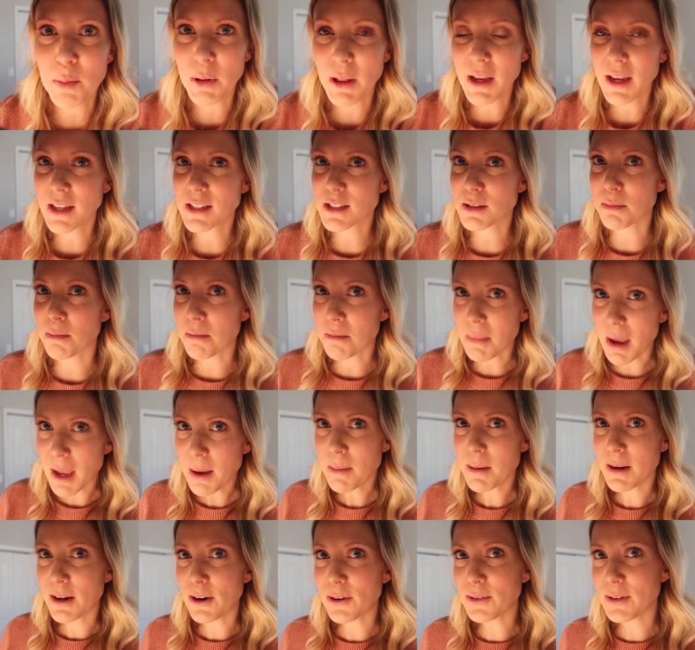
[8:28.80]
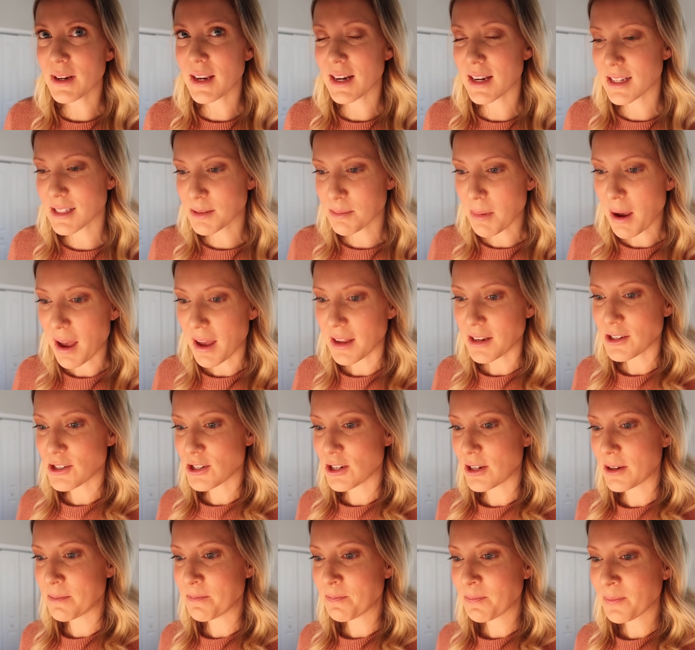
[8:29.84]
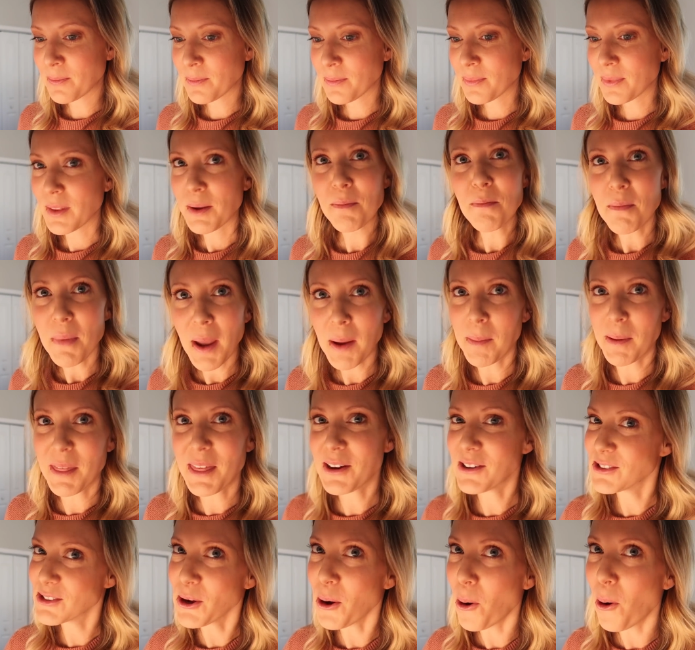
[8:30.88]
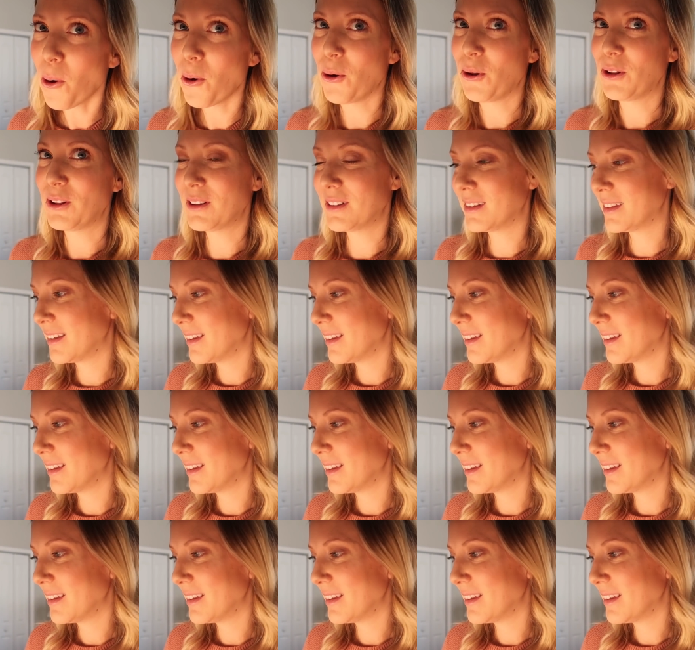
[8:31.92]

plants maybe don't need as much, maybe there's a hole.